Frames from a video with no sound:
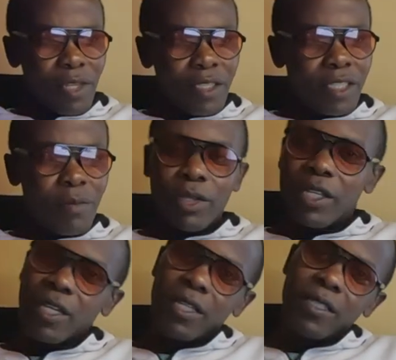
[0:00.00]

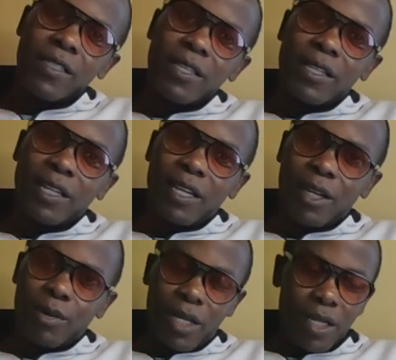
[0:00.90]
Something else that
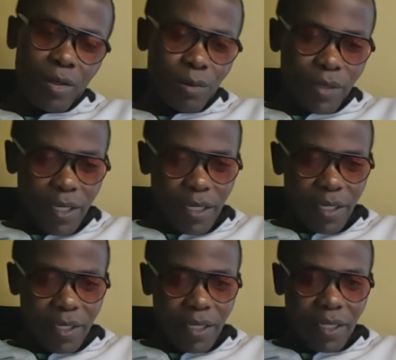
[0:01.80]
I would like to say
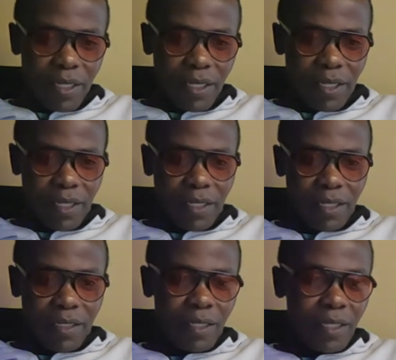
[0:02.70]
is that
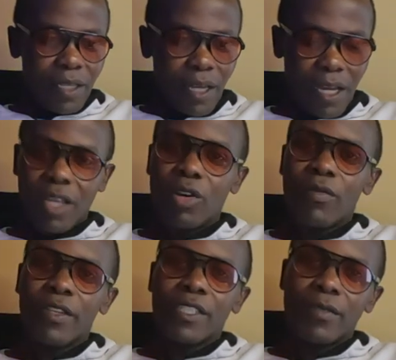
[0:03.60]
I
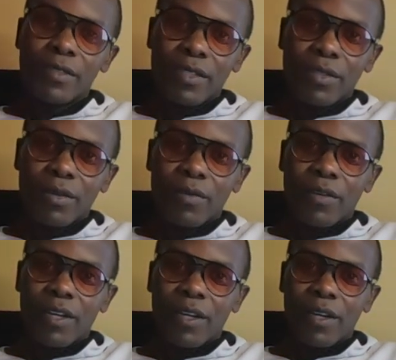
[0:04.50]
offer services of
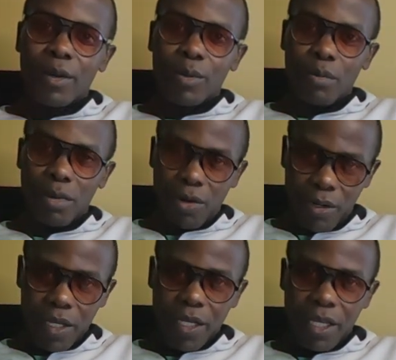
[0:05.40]

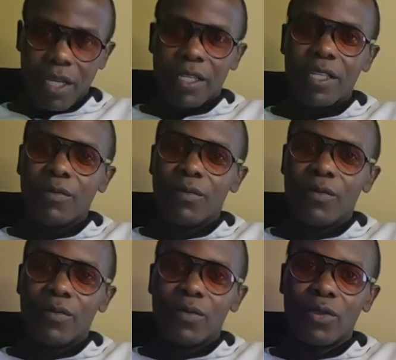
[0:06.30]
blogging, and
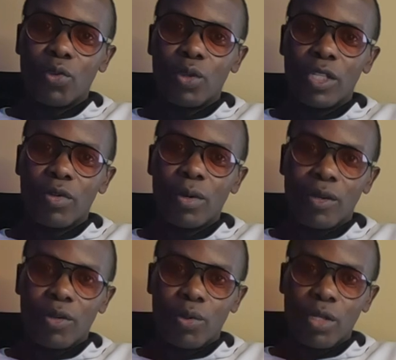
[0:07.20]
if you need
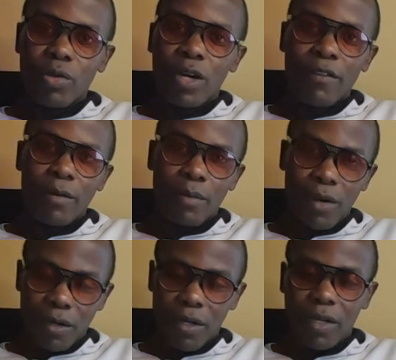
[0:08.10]
to have a
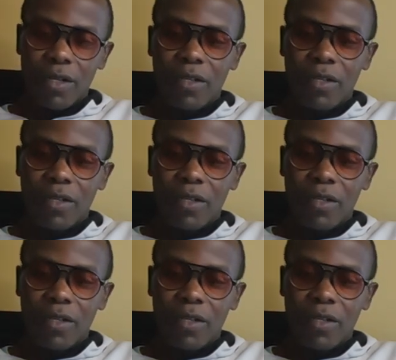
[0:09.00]
blog,